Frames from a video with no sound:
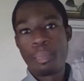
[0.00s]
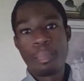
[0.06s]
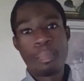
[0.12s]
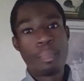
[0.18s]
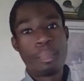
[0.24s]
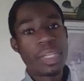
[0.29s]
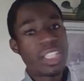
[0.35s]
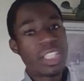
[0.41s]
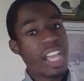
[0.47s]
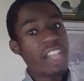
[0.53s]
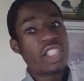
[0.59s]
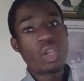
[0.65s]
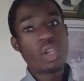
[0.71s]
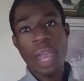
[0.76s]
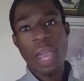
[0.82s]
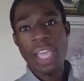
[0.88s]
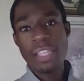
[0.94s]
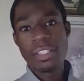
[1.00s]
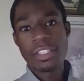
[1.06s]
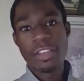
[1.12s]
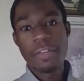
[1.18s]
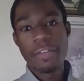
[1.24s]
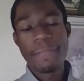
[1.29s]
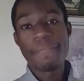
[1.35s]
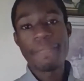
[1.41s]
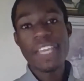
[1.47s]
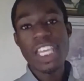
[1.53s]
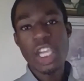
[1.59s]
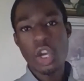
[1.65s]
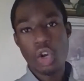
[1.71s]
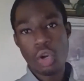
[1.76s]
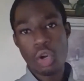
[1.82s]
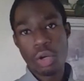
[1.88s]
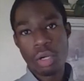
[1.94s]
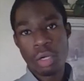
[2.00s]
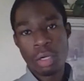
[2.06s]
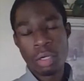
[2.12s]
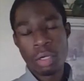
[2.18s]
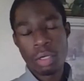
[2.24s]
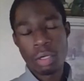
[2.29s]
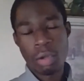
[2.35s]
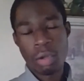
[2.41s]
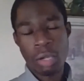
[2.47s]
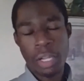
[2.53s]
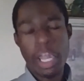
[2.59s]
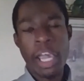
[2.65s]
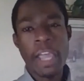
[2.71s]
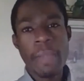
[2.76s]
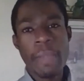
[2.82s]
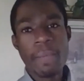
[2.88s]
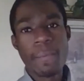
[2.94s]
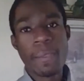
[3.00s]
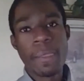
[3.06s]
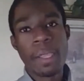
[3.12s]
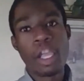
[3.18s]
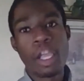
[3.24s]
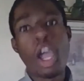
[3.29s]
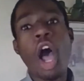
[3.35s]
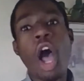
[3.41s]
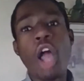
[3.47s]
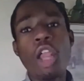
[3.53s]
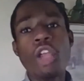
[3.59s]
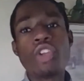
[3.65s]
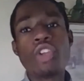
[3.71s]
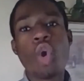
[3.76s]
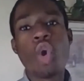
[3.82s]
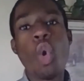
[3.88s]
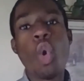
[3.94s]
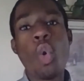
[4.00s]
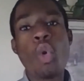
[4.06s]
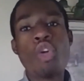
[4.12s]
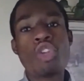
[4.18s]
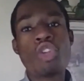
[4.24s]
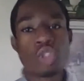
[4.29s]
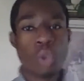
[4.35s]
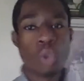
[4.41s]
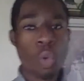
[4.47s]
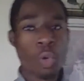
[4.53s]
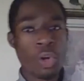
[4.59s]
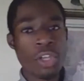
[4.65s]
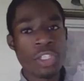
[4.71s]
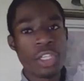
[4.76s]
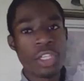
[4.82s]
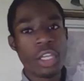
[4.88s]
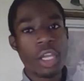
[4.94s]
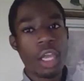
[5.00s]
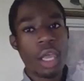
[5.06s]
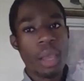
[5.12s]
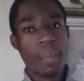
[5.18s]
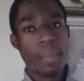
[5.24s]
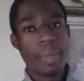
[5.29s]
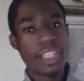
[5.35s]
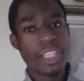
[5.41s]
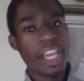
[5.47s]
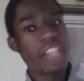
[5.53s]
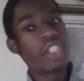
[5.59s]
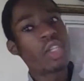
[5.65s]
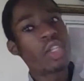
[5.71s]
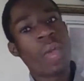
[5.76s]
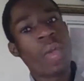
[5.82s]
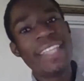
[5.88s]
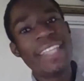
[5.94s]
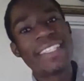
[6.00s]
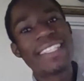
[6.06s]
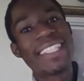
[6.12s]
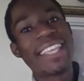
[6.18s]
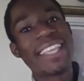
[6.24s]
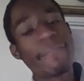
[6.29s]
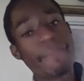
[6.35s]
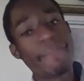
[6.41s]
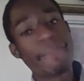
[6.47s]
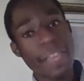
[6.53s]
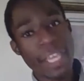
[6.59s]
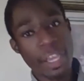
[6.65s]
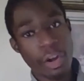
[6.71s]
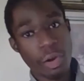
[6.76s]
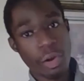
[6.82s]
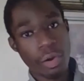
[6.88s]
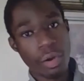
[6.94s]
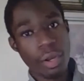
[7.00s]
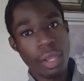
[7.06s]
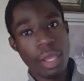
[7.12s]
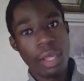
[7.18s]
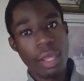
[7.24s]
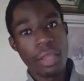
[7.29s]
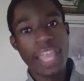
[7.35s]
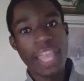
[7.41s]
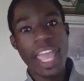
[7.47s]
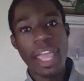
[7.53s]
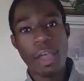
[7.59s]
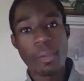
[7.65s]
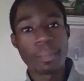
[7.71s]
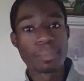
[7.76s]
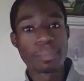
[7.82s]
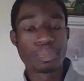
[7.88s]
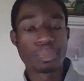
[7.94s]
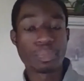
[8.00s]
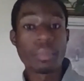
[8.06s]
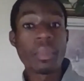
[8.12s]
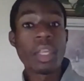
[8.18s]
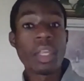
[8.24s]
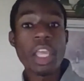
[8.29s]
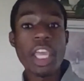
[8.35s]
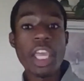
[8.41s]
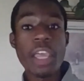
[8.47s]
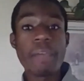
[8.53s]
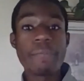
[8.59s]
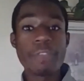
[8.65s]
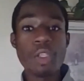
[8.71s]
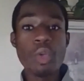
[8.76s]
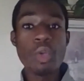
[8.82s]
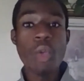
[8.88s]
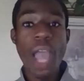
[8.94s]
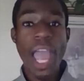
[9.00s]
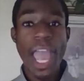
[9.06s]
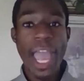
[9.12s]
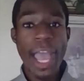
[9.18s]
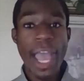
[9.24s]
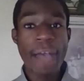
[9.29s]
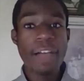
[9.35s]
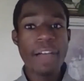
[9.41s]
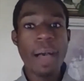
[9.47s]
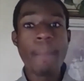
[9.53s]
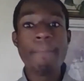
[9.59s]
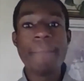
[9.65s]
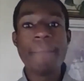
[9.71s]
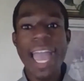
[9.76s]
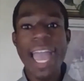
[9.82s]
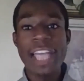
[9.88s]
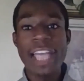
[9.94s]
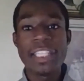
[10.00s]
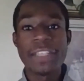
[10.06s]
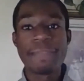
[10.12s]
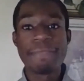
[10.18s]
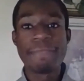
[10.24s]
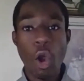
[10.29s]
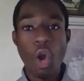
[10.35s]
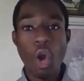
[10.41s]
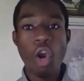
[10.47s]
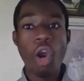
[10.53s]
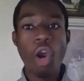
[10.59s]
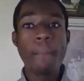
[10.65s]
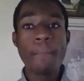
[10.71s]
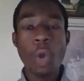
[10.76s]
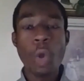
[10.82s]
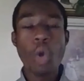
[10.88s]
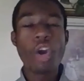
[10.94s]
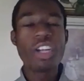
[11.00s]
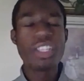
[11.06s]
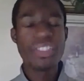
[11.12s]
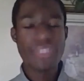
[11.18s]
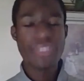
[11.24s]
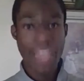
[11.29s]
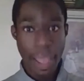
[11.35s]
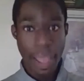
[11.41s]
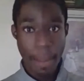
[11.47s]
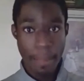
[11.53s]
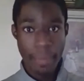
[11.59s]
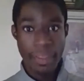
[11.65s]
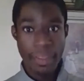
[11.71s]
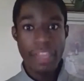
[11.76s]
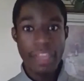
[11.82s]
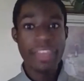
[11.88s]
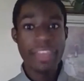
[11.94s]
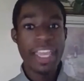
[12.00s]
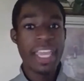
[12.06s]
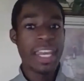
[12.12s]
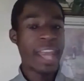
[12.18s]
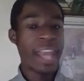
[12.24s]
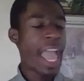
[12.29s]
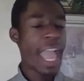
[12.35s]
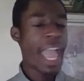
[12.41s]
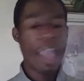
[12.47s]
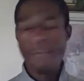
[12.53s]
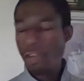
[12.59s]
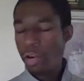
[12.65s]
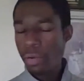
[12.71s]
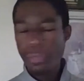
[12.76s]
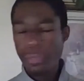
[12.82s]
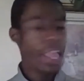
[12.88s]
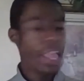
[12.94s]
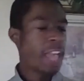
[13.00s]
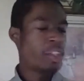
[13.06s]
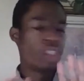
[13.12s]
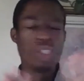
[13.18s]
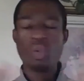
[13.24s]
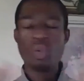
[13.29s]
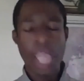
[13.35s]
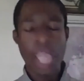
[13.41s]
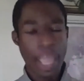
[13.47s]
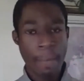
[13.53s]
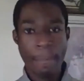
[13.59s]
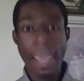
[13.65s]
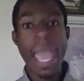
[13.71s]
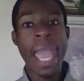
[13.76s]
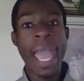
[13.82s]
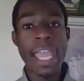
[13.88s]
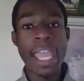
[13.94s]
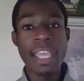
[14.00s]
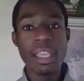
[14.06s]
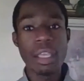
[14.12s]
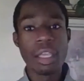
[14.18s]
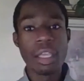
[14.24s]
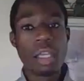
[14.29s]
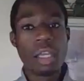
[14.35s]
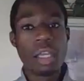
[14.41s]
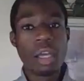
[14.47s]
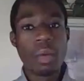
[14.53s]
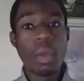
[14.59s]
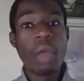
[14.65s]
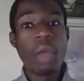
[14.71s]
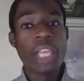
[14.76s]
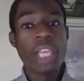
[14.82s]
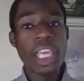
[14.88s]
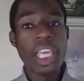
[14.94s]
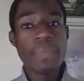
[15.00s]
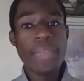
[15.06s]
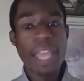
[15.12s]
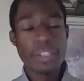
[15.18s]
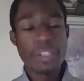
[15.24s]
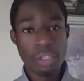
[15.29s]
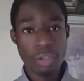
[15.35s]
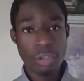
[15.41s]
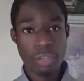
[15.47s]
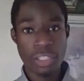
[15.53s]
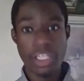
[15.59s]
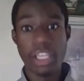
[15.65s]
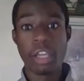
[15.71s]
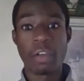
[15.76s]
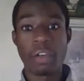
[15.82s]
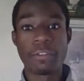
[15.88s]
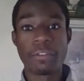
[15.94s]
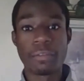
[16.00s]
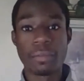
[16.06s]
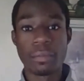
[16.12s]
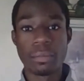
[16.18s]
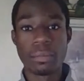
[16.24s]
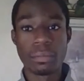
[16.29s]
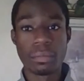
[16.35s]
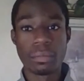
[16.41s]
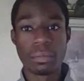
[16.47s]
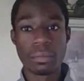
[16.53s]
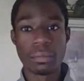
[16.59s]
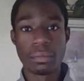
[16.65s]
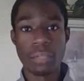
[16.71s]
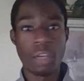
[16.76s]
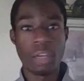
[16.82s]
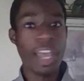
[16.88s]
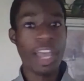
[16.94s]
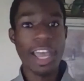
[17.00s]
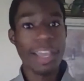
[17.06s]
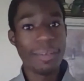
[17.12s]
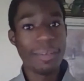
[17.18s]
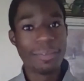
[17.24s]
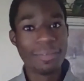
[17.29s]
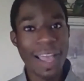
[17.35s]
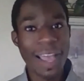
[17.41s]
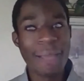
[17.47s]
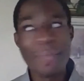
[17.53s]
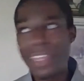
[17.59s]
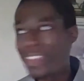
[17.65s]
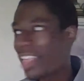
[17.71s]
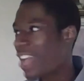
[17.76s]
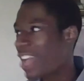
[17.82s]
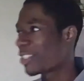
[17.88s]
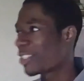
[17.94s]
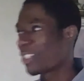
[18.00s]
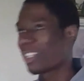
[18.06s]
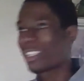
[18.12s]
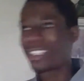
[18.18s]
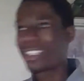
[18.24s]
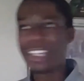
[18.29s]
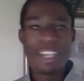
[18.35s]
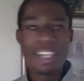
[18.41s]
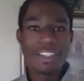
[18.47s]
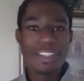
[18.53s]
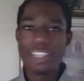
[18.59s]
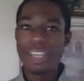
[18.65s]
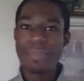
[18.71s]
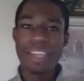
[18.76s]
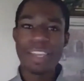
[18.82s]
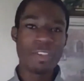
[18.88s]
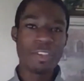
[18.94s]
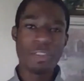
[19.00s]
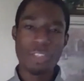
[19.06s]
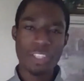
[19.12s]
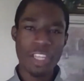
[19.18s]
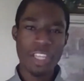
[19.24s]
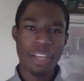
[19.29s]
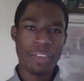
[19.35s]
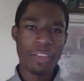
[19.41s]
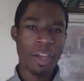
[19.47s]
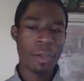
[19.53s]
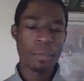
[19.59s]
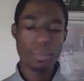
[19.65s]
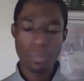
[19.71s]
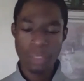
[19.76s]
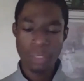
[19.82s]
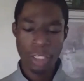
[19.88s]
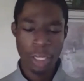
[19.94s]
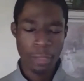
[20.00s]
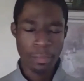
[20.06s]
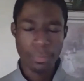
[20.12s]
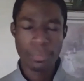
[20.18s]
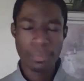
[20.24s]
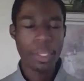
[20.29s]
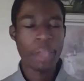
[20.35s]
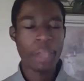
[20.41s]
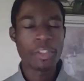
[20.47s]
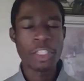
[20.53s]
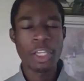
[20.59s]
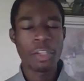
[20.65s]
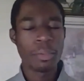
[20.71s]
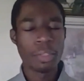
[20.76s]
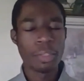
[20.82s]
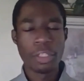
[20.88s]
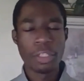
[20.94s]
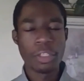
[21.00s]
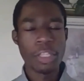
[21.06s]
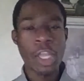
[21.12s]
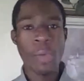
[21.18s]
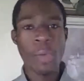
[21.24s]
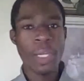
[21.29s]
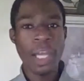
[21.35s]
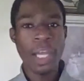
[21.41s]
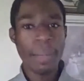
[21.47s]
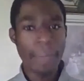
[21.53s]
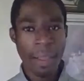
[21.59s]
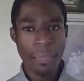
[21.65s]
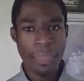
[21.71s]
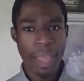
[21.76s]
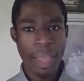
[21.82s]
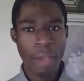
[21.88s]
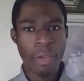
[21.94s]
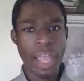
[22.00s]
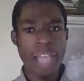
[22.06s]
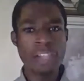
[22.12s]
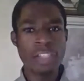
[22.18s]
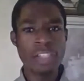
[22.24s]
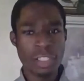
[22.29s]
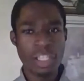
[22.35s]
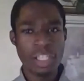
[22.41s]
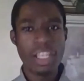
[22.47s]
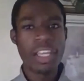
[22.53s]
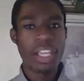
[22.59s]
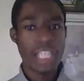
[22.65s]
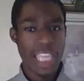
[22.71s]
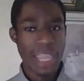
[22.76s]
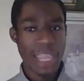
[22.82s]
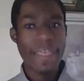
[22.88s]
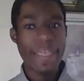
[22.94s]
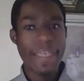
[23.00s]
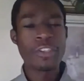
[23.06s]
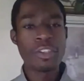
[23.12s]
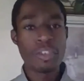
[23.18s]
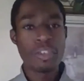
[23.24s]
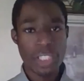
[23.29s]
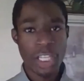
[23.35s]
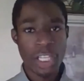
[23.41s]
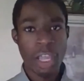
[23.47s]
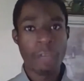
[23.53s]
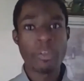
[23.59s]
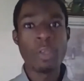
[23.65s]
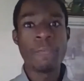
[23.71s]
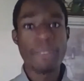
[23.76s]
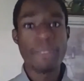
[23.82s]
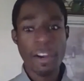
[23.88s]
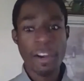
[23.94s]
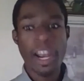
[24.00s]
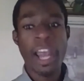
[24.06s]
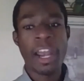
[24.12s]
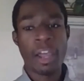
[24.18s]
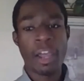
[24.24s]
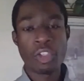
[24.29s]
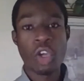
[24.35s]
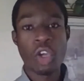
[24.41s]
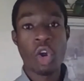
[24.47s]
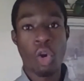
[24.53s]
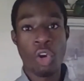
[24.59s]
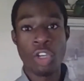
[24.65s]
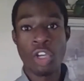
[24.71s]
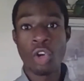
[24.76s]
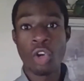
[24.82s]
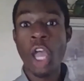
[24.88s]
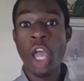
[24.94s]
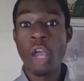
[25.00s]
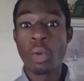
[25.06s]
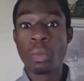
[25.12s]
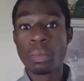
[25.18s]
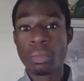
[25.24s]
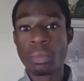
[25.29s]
perpetuates fear, okay? College horror stories perpetuates fear. Now, if you have amassed far more debt than ever that you can pay, well, keep that to yourself. Okay? I mean, that's just keep that to yourself. Don't tell no one about that. Okay? Just keep that to yourself. You figure that out on your own.